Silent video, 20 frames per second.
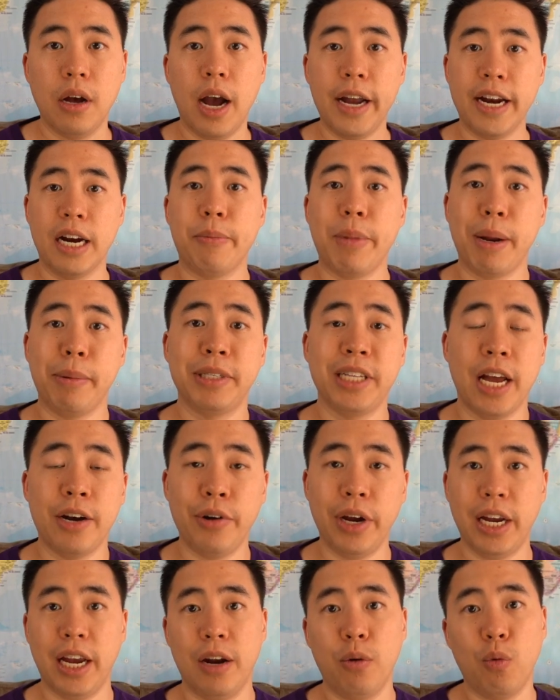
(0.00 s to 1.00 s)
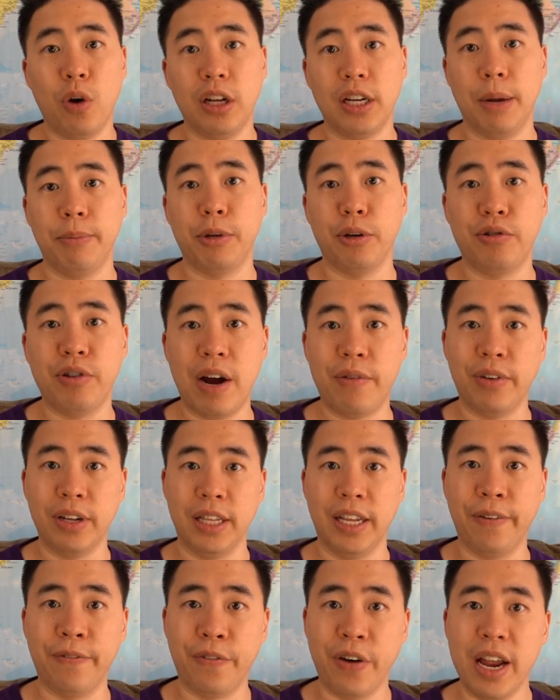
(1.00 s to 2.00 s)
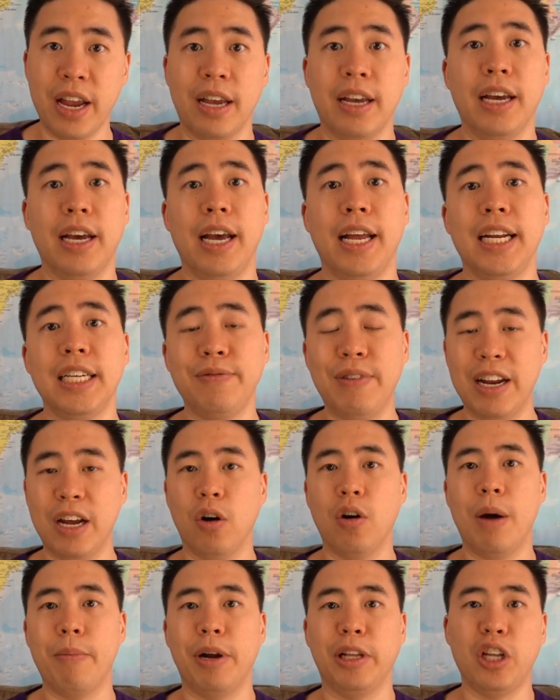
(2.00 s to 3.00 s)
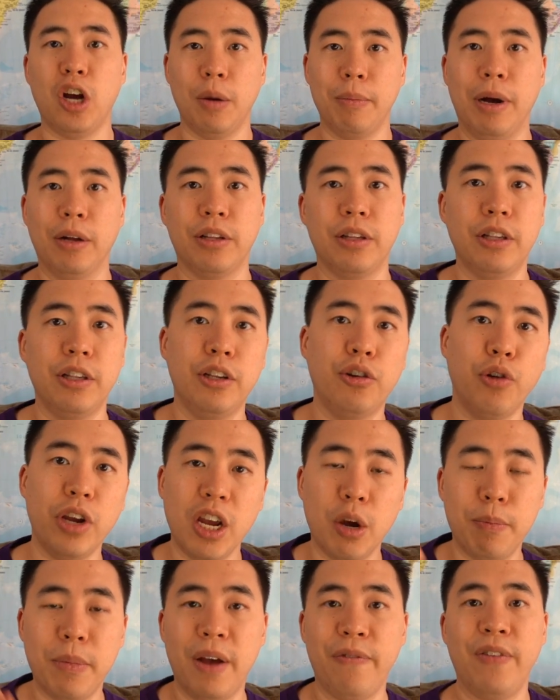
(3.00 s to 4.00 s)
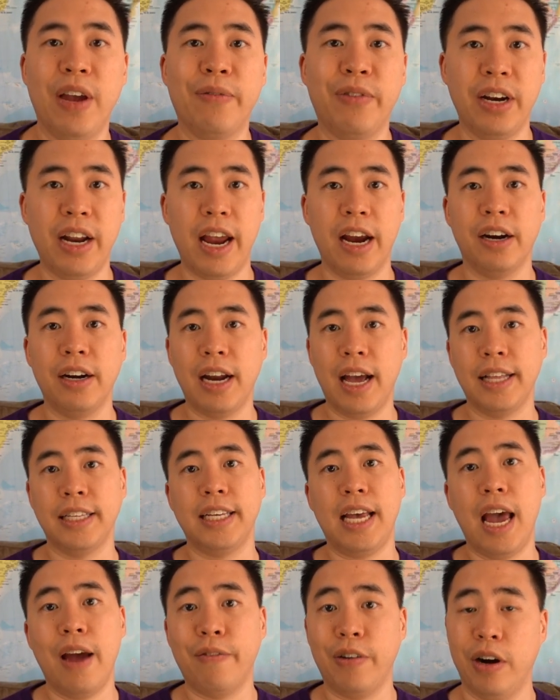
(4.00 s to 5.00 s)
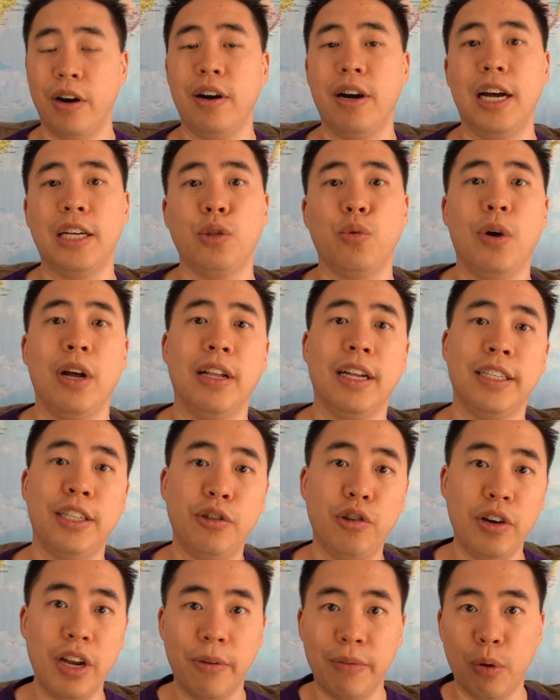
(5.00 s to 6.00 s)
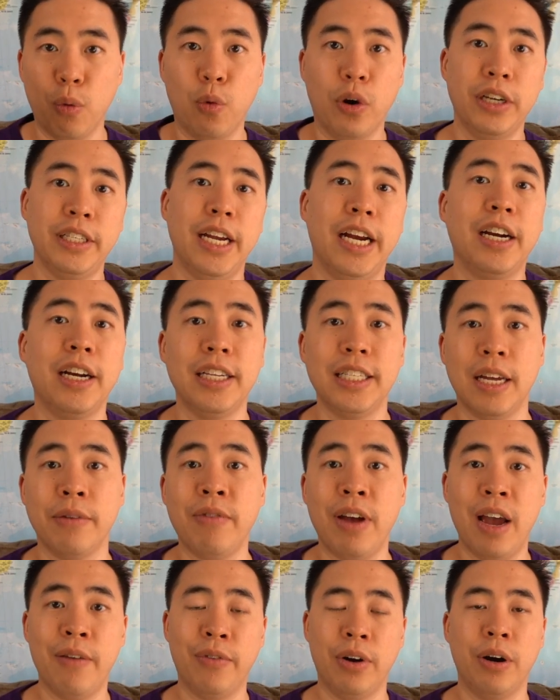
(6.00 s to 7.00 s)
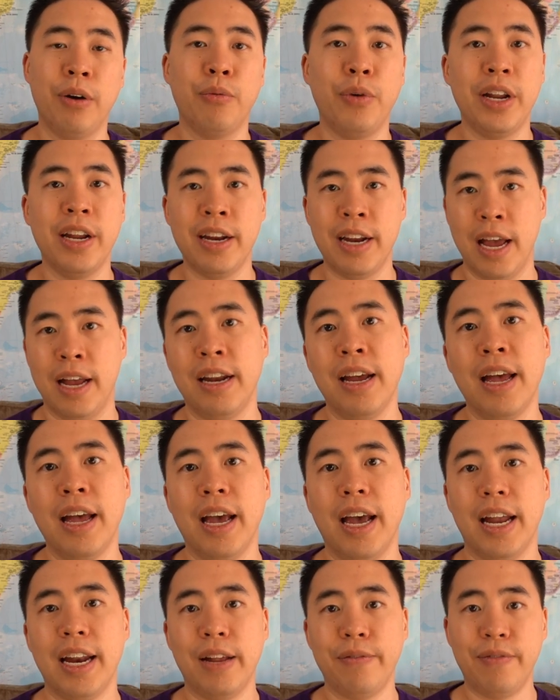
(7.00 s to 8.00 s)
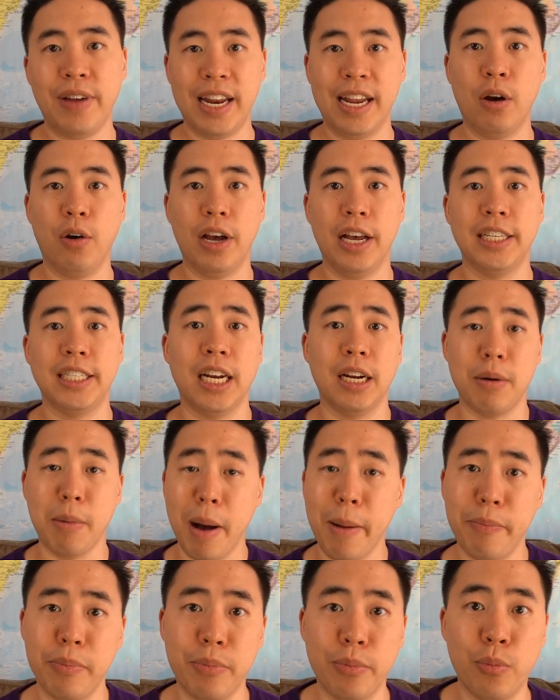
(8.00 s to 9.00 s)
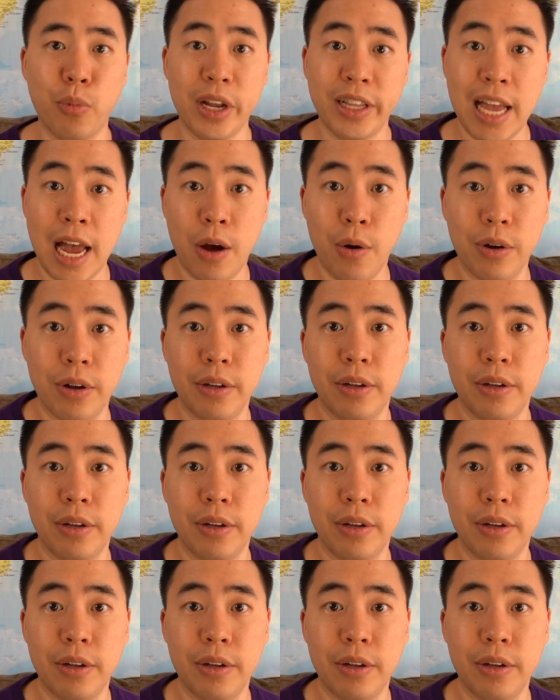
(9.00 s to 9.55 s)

Hi there, my name is Kendrick and welcome to Travel and Live Free. In this video, I'm gonna talk about three of my favorite airlines ever, as well as three of the worst airlines I've ever ridden in. And that video is gonna come up right now.